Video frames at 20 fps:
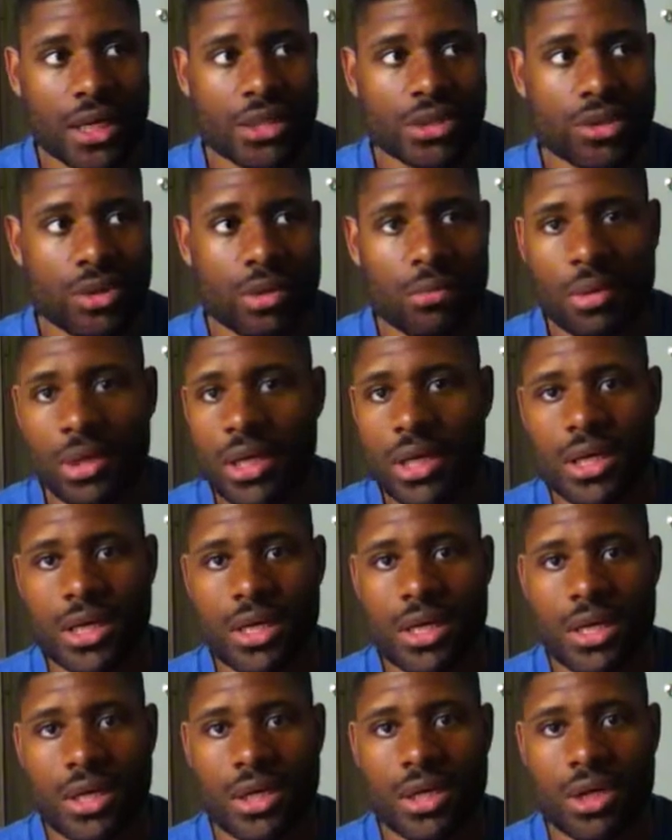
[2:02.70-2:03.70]
Jordan, but
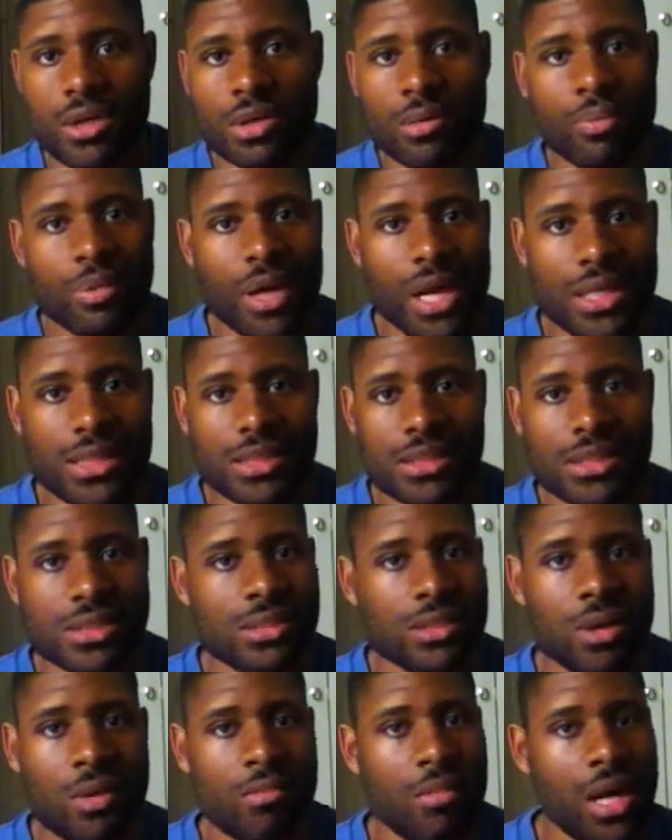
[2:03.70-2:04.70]
you know, the prices are
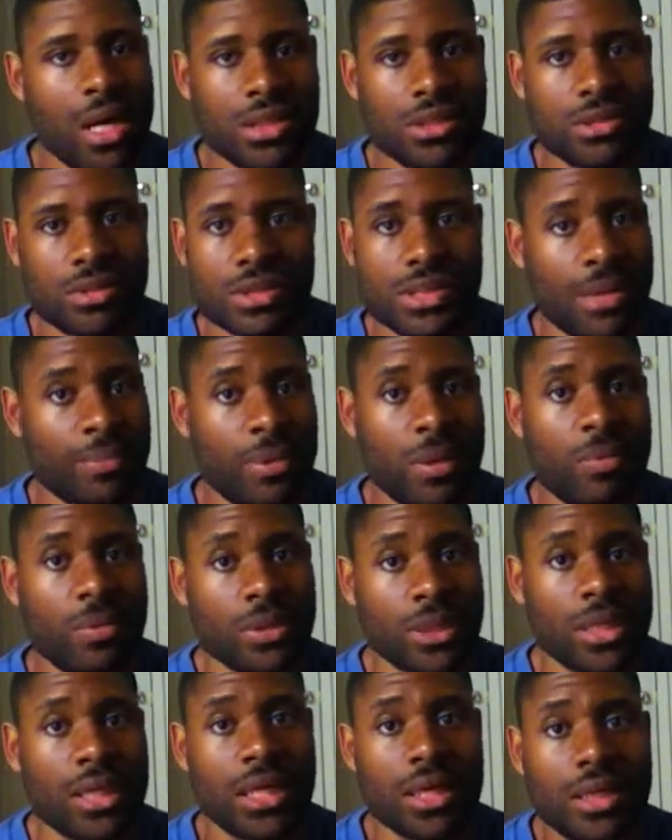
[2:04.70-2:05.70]
so monstrous that
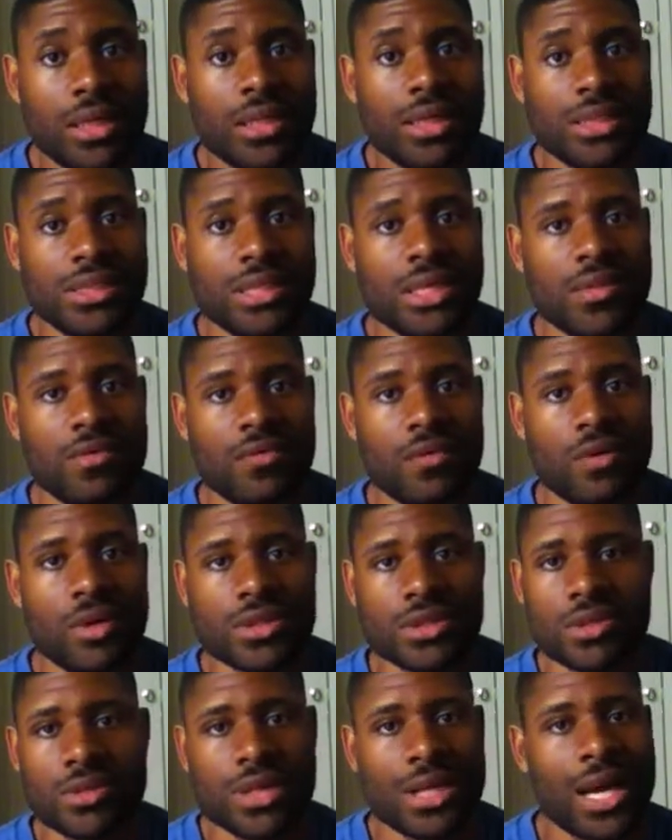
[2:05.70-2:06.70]
people are killing each other for it.
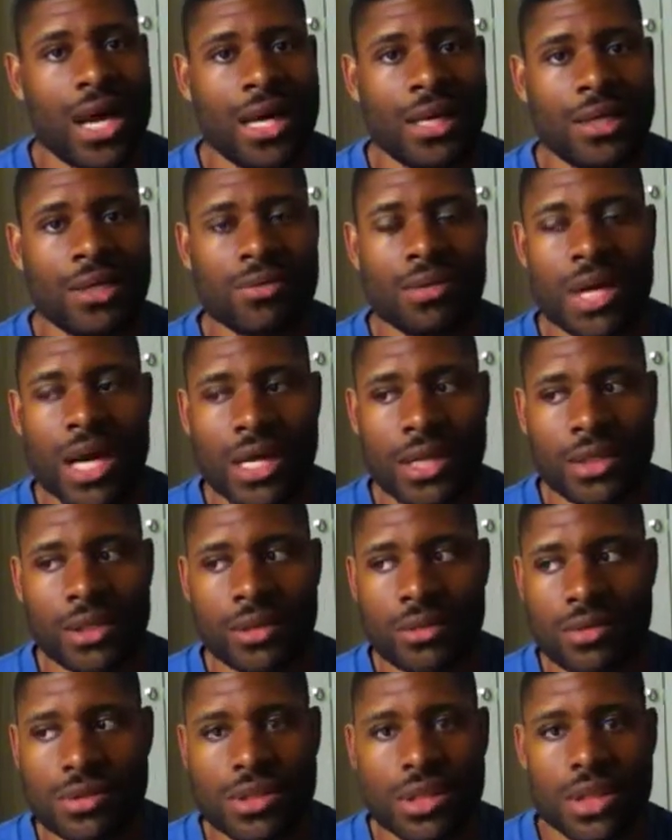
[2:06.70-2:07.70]
So you kind of
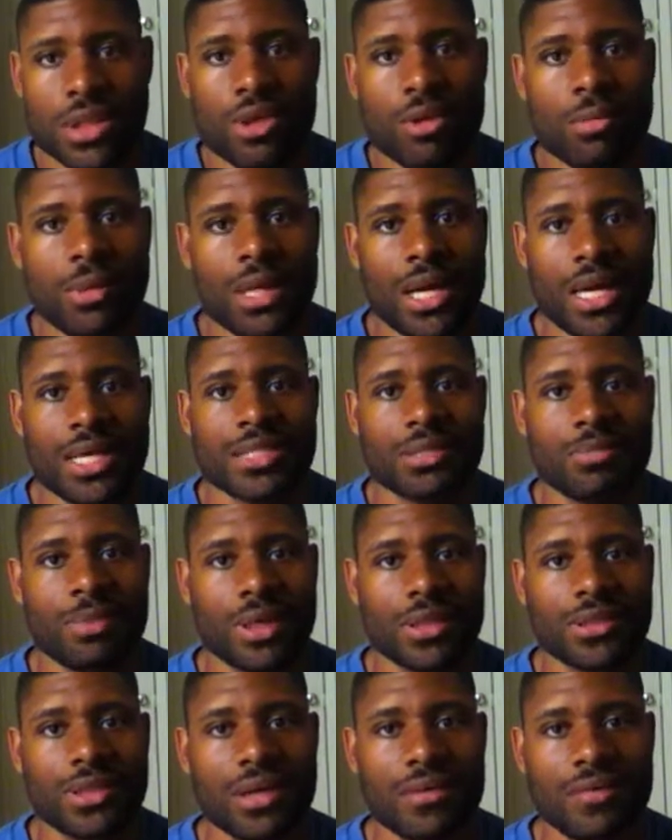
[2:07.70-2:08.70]
lose the human
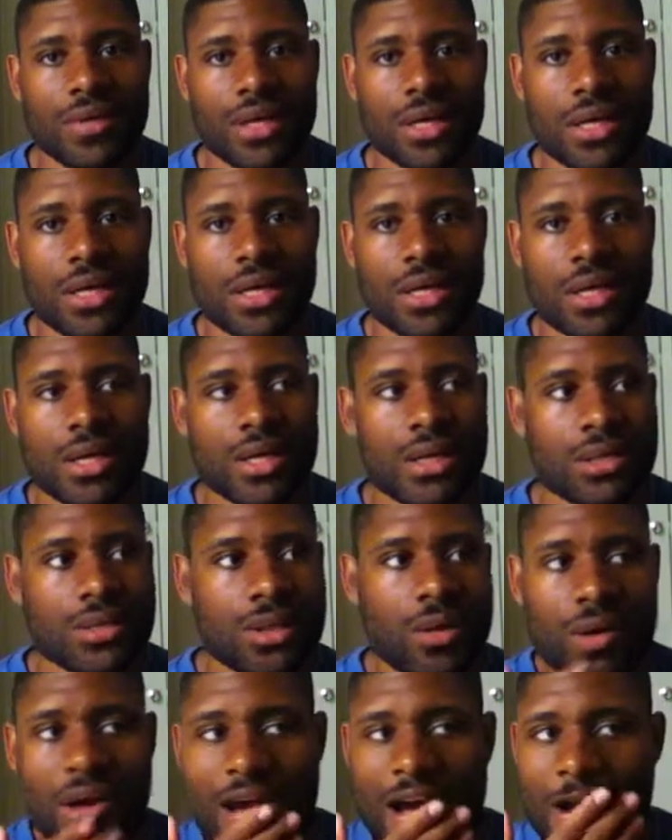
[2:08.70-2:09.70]
aspect of it.
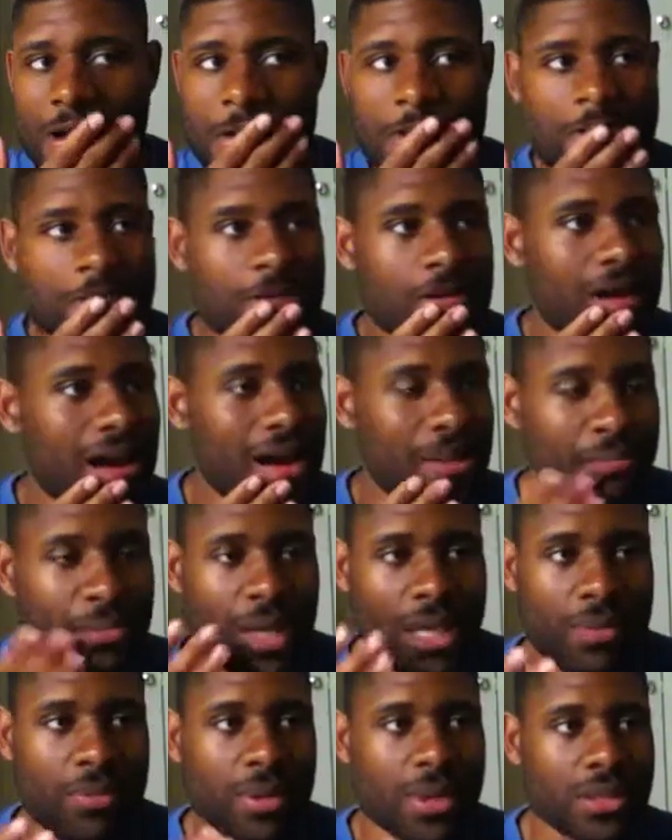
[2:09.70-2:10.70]
So
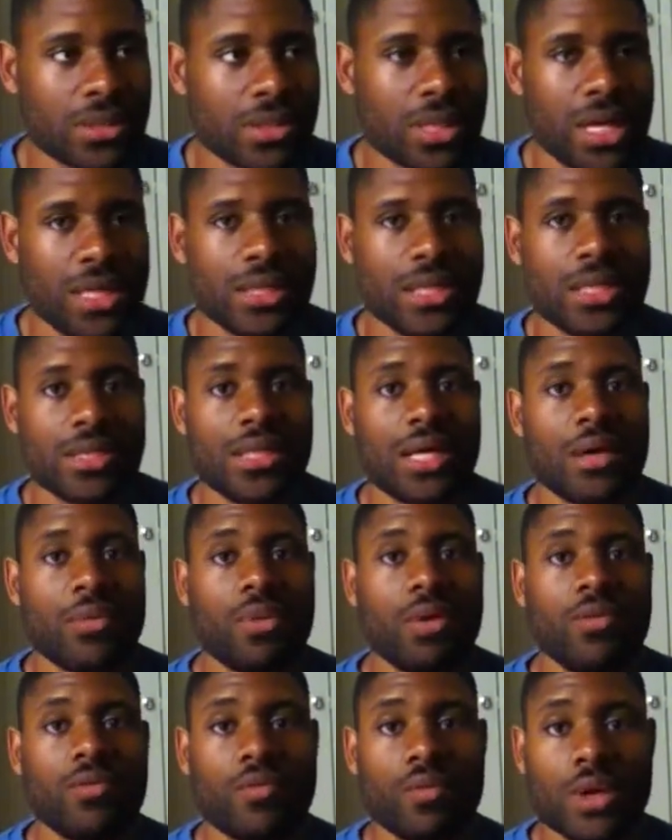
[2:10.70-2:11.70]
me personally, I think that
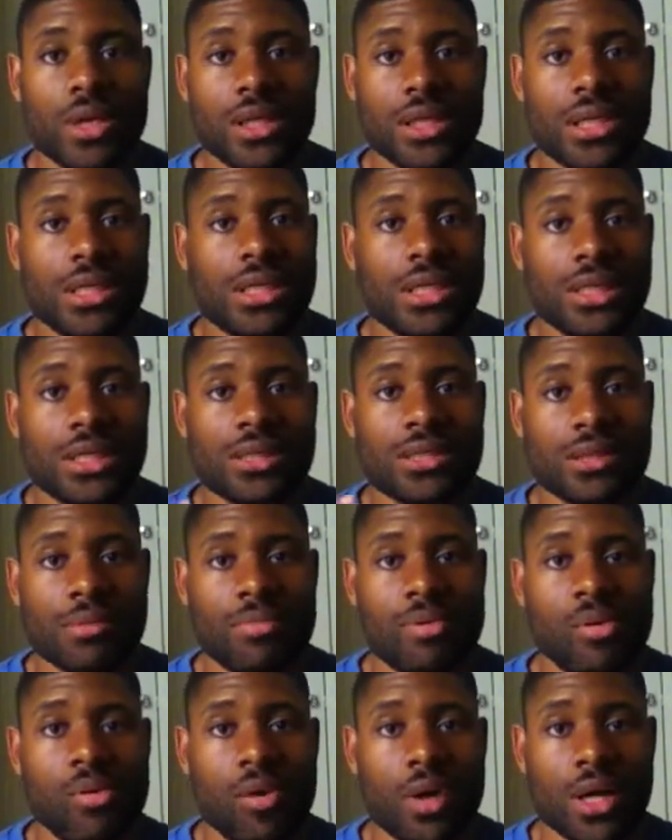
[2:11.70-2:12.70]
we really need to
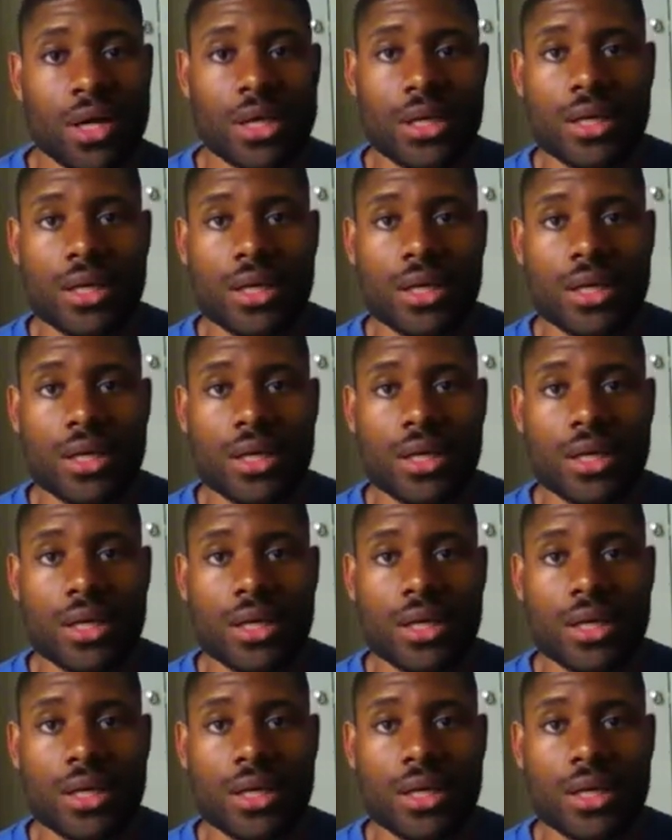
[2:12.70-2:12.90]
support